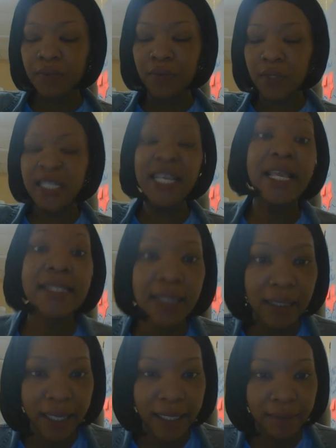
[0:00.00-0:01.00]

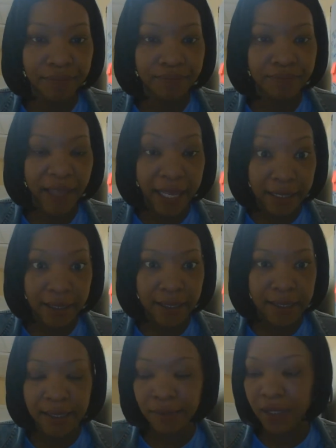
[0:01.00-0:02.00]
de-escalated. Thank
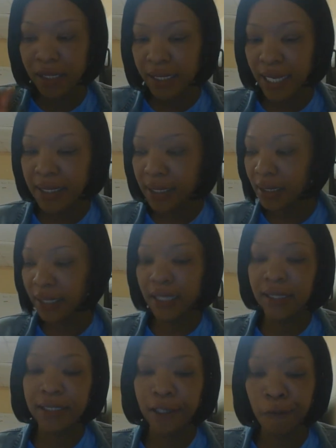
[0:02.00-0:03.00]
goodness it was
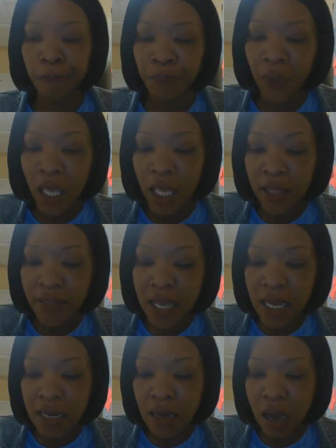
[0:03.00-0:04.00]
de-escalated. So
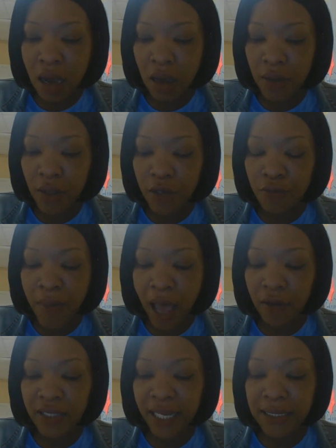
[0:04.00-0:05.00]
then there's
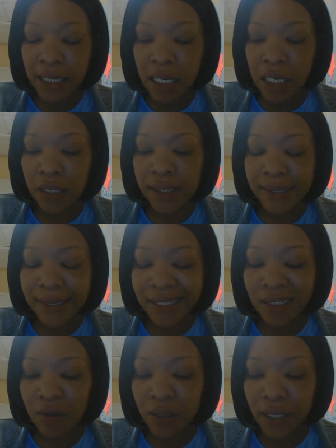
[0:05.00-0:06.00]
Mao Zedong
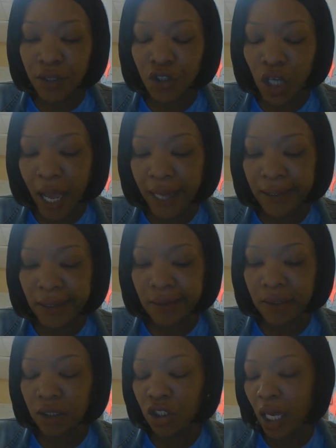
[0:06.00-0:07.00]
still in China.
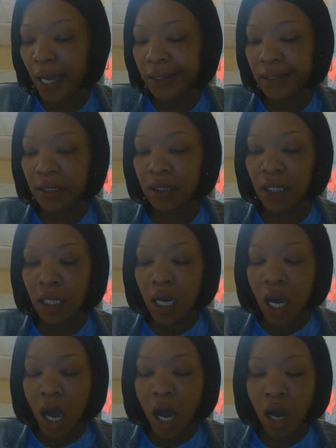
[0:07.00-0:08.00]
The China
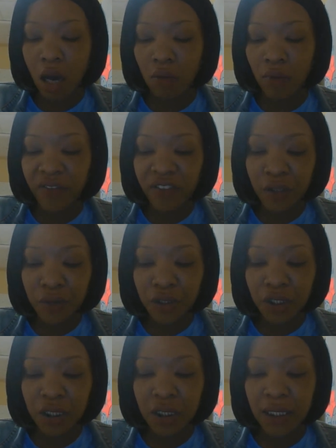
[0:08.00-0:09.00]

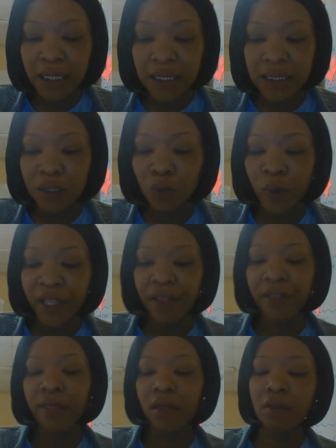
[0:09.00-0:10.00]
Revolution ended
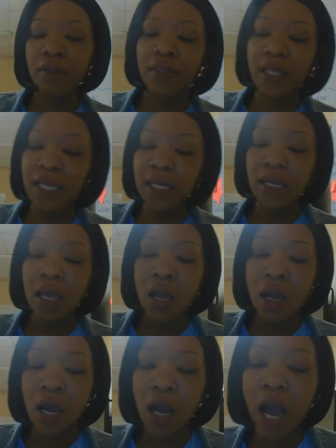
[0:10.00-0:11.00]
with the
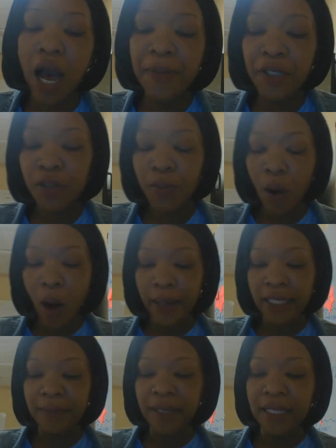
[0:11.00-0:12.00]
Communist
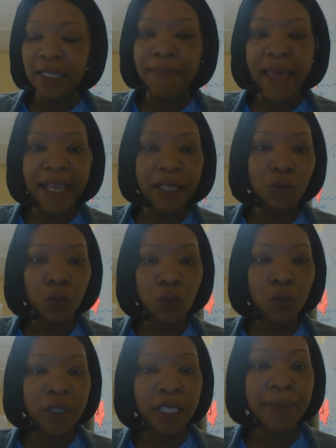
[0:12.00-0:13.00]
Party being the main
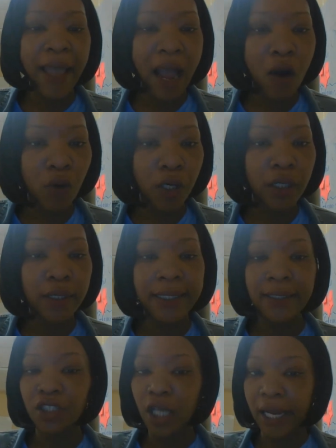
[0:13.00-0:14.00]
ruling power
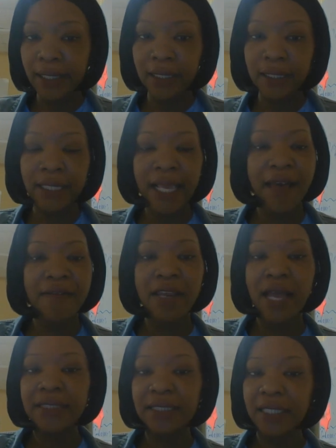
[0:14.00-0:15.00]
in China. They have an
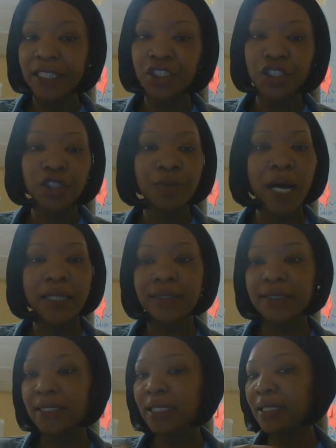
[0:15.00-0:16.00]
isolationist
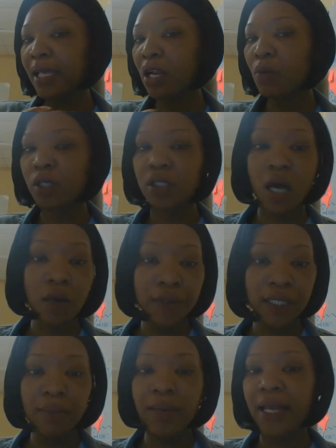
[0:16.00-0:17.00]
policy. They don't want to talk to
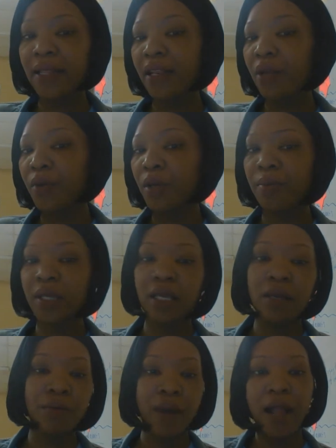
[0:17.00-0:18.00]
anybody. They don't want to be
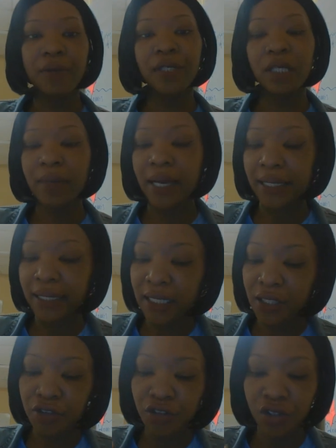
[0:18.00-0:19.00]
around anybody, and
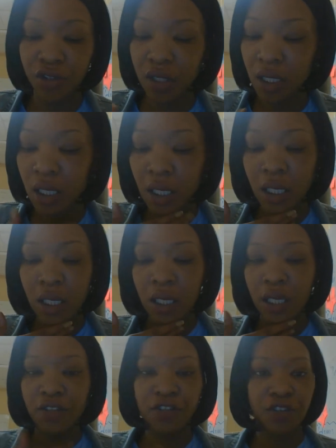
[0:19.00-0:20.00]
it's just
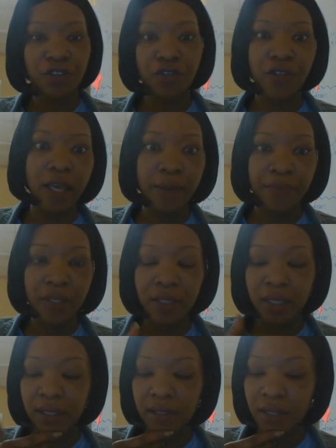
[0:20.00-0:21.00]
them.
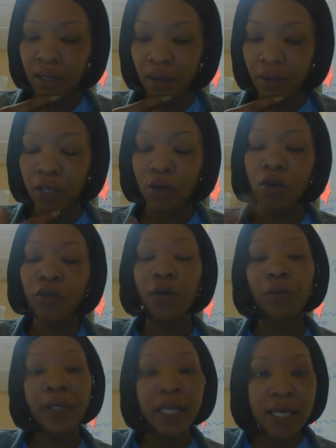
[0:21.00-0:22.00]
It's and North
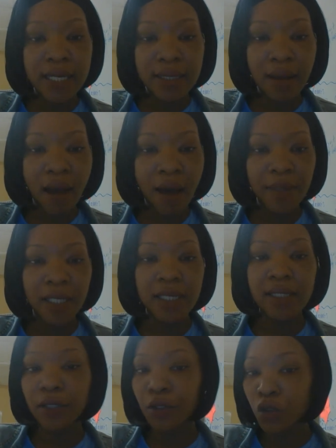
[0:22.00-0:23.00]
Korea is
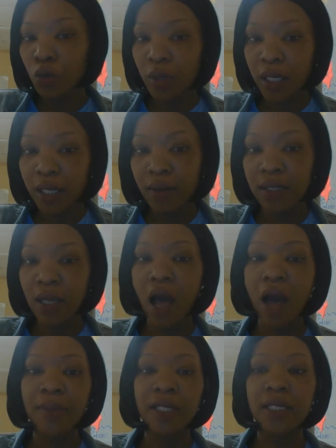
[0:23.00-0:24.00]
communist. Cuba was
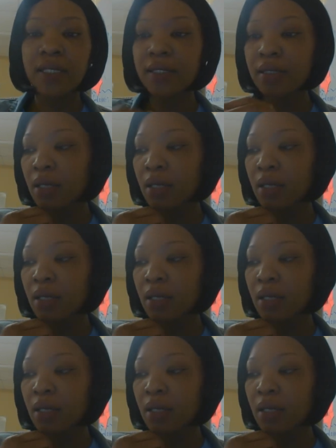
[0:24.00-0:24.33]
communist.